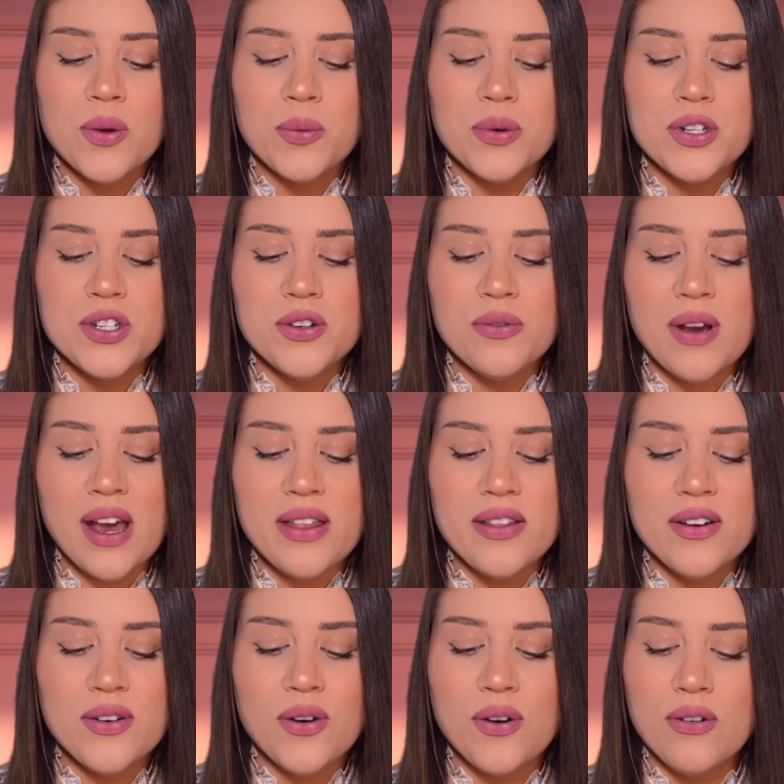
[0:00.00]
Would you
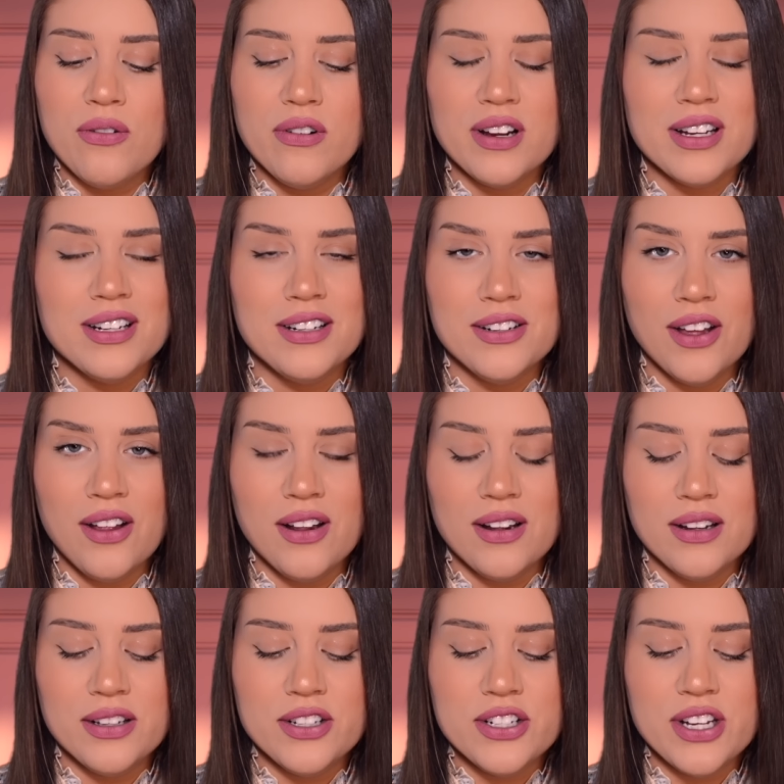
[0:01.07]
rather
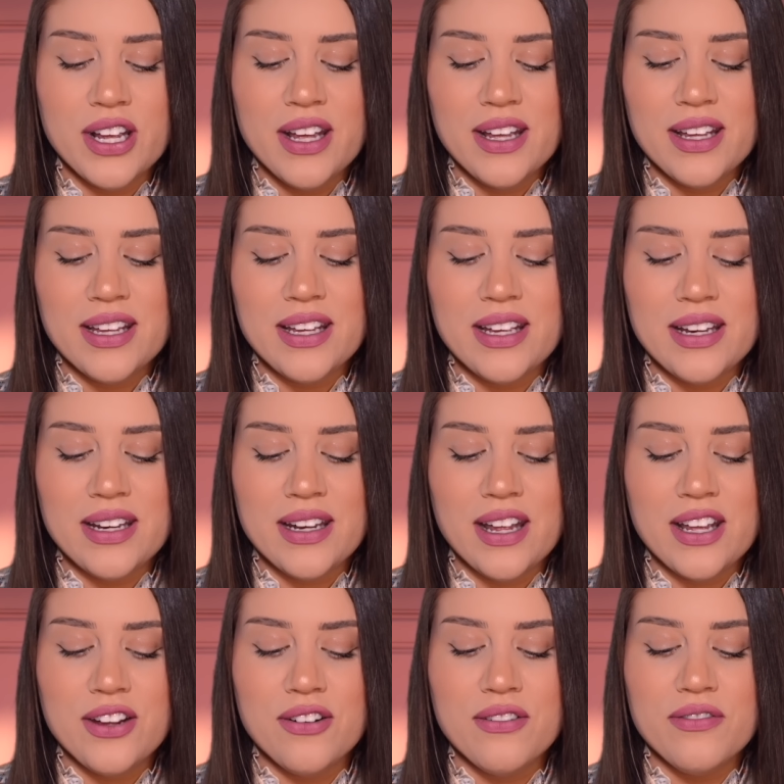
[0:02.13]
overindulge in
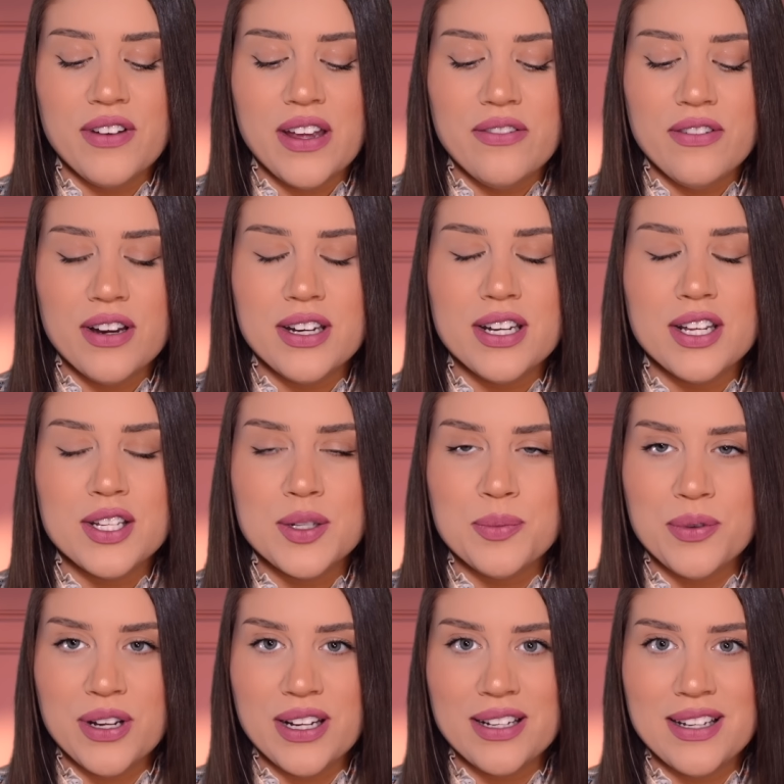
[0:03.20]
your favorite
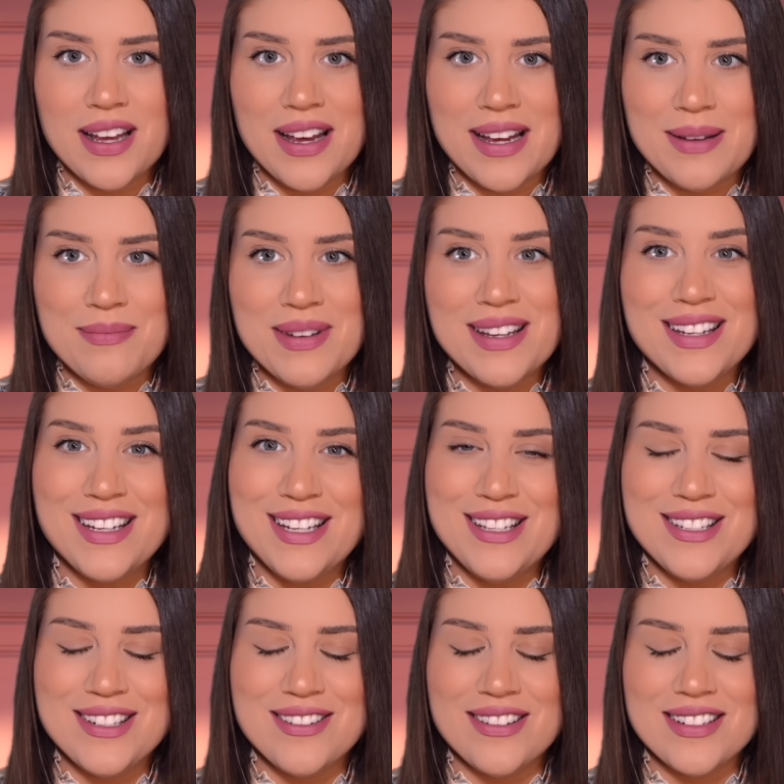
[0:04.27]
springtime
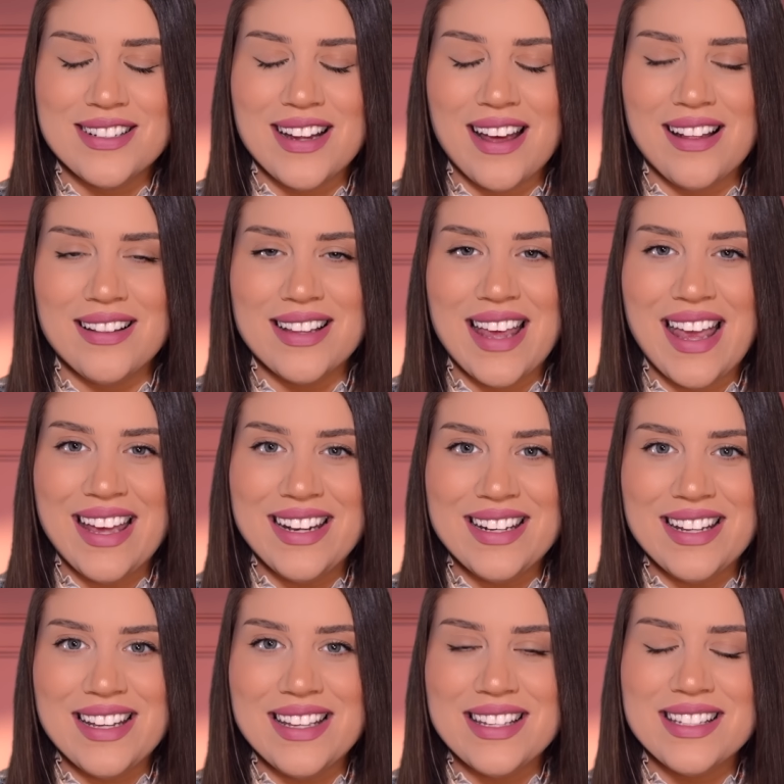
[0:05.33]
Easter-style
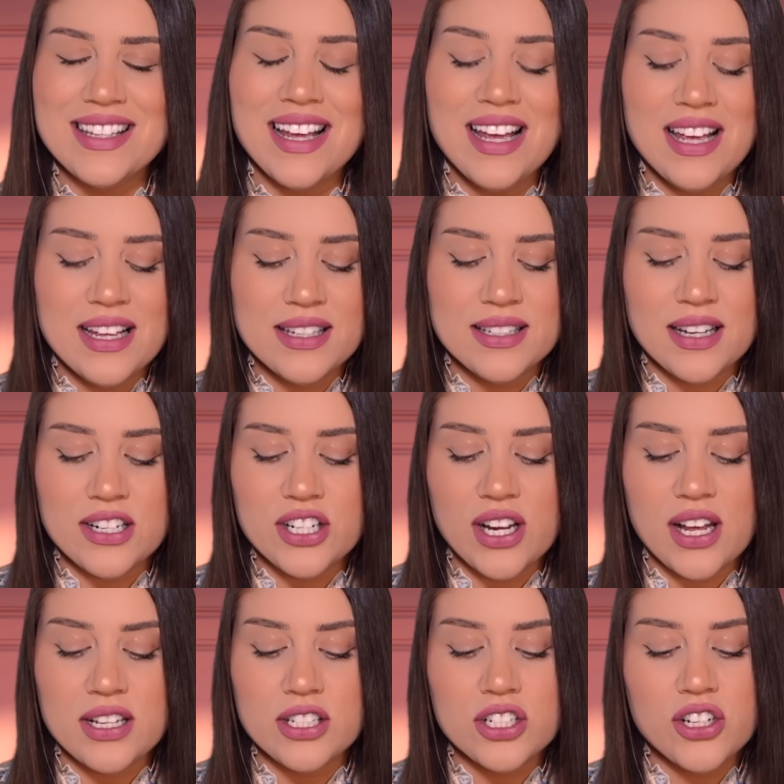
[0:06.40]
candies, such
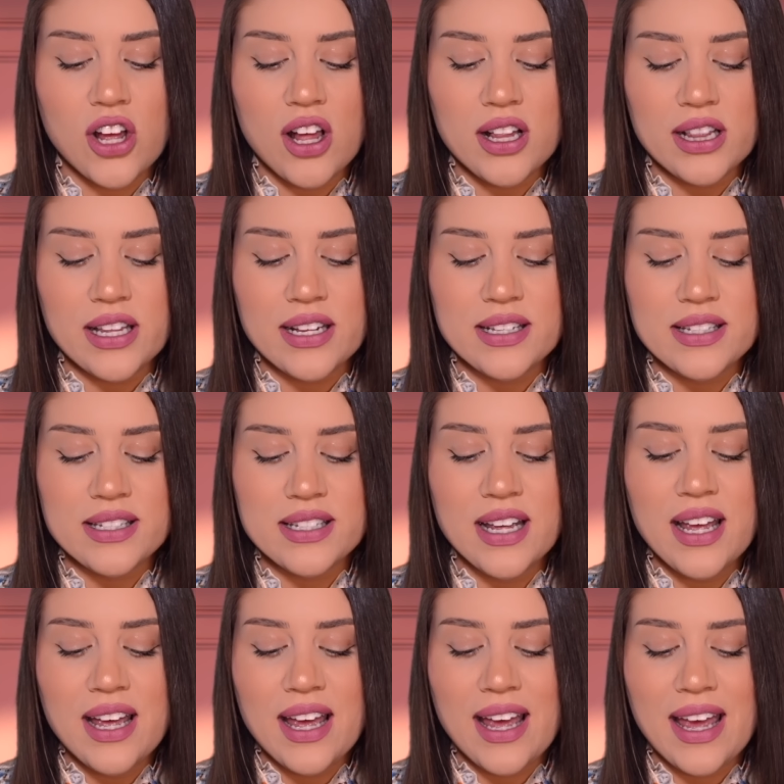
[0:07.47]
as chocolates
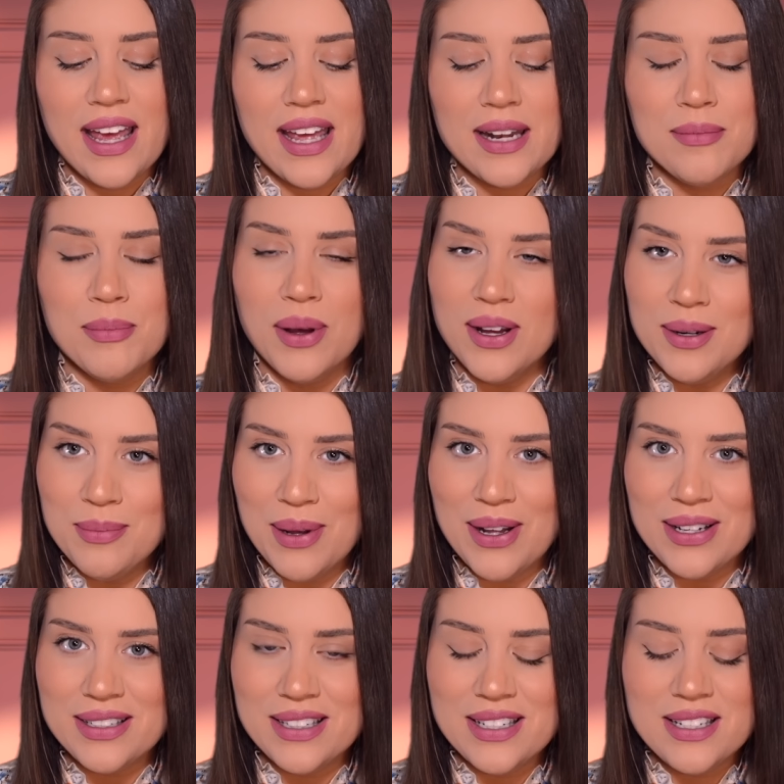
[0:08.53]
and
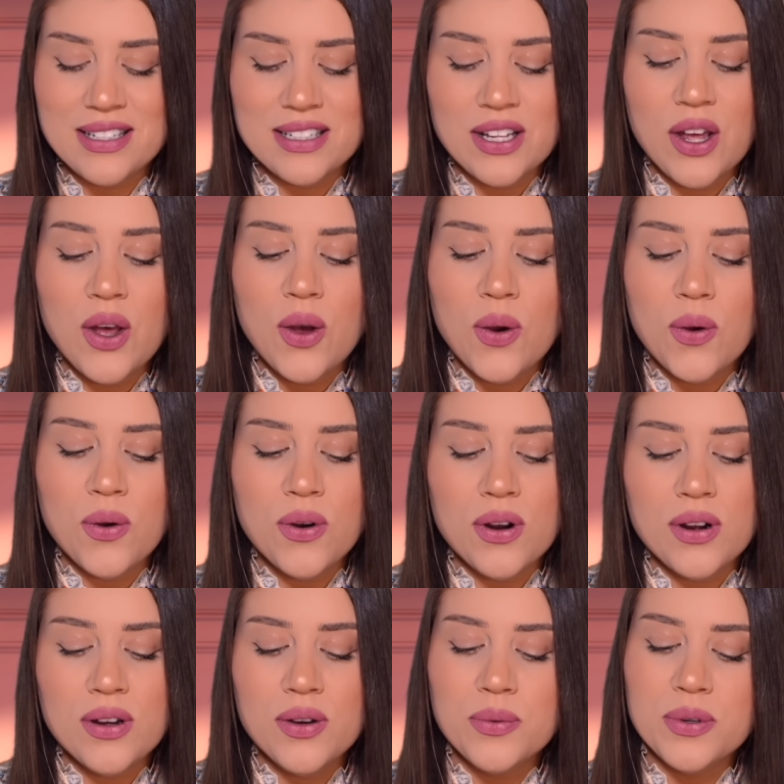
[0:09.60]
bonbons,
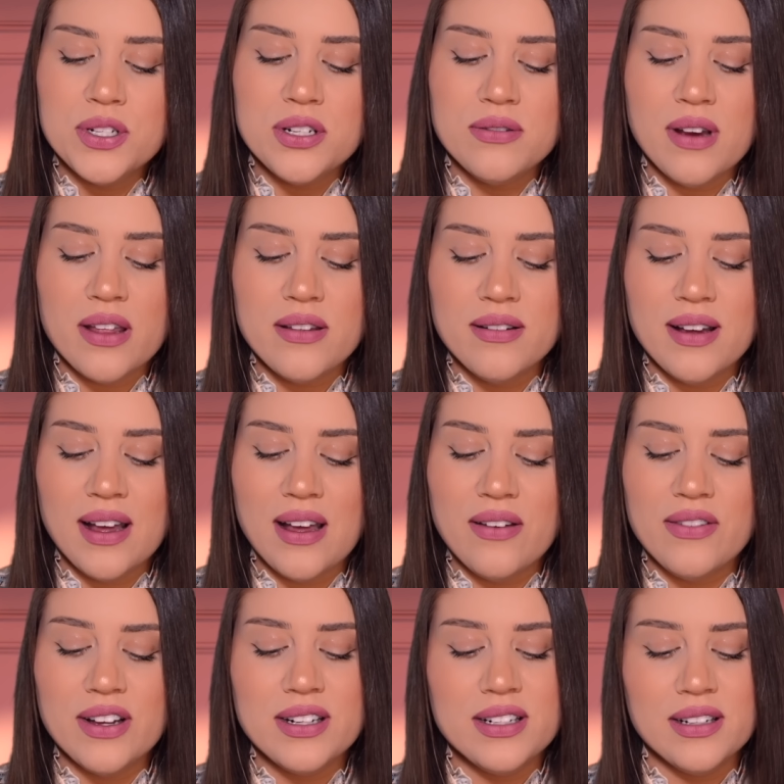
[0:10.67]
or would you rather have
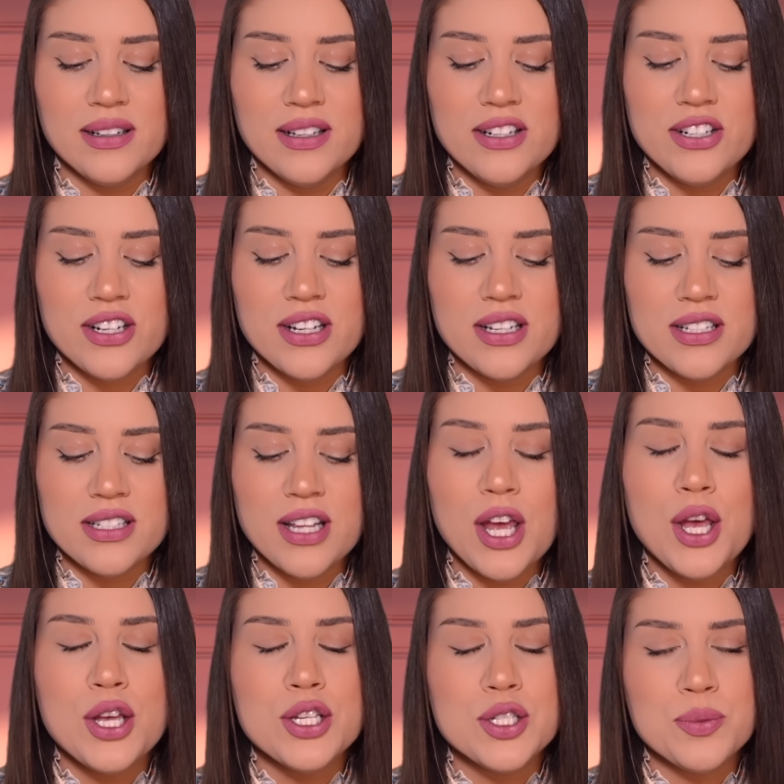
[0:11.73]
a delicious
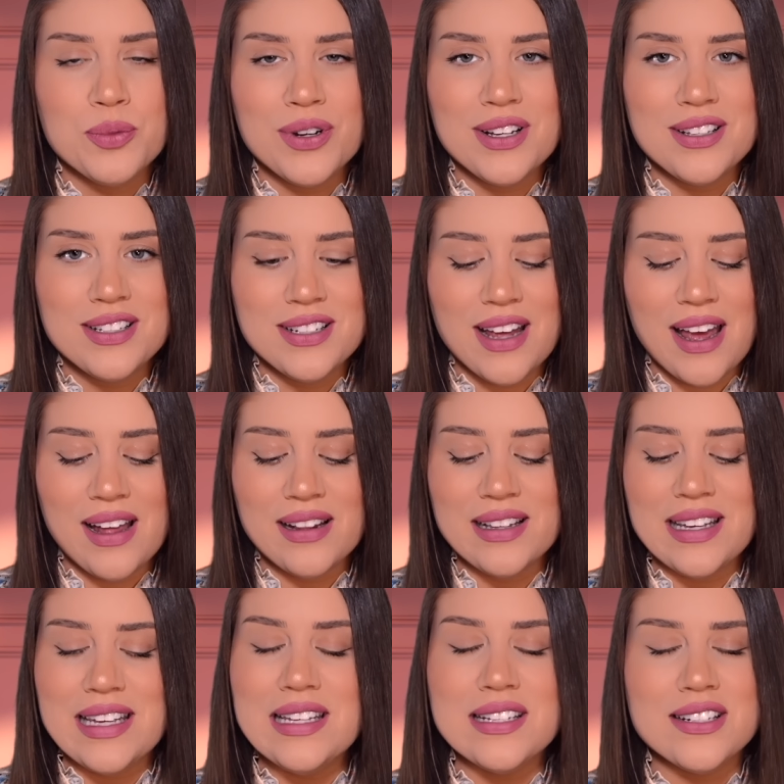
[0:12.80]
spring-style
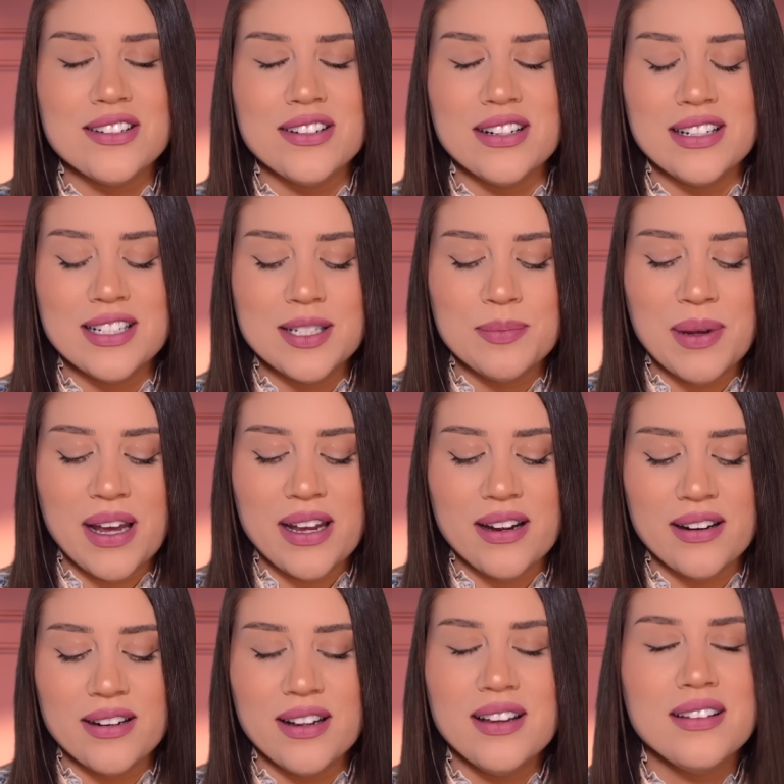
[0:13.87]

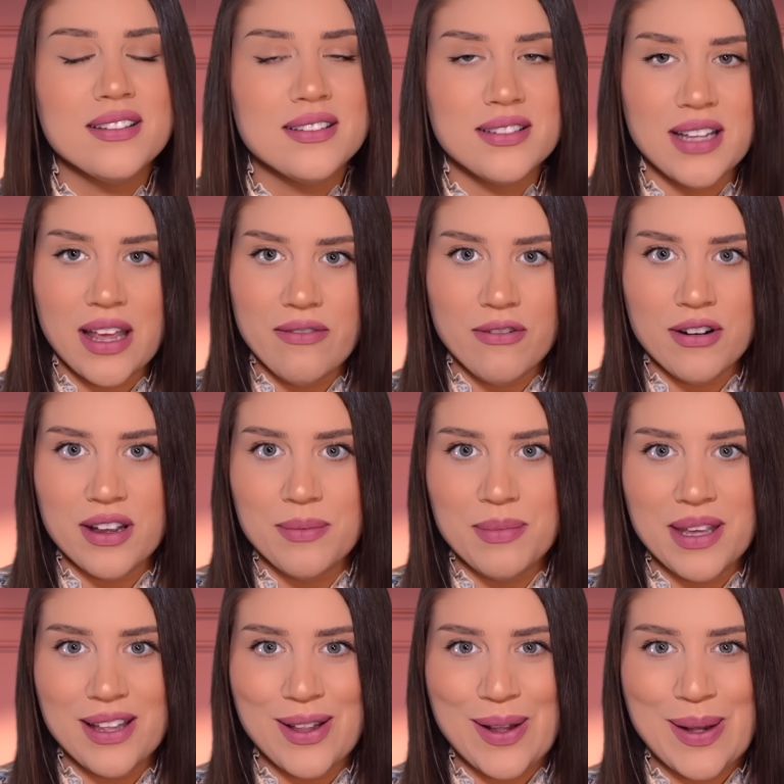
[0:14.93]
Easter-inspired savory
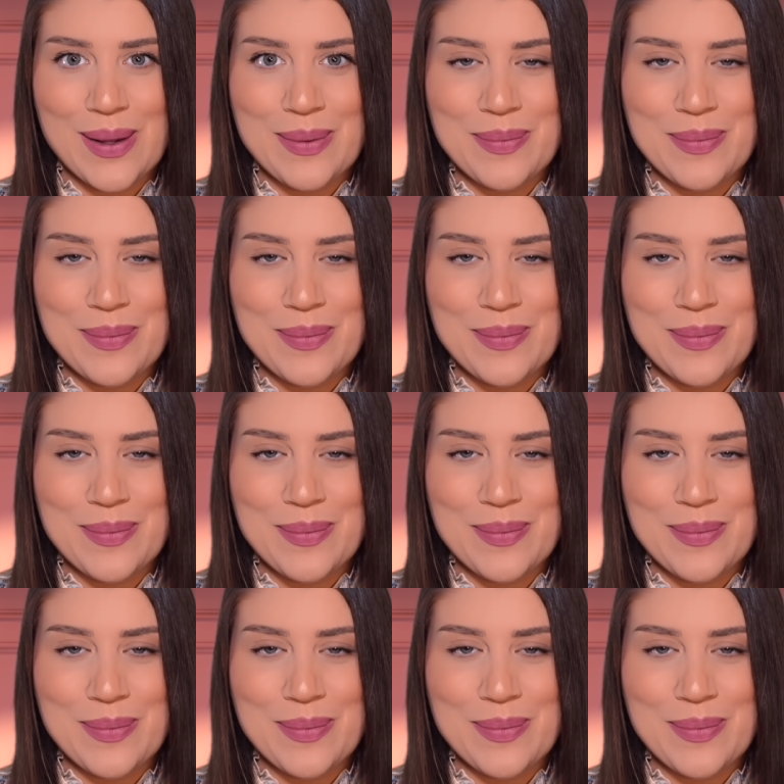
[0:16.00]
meal?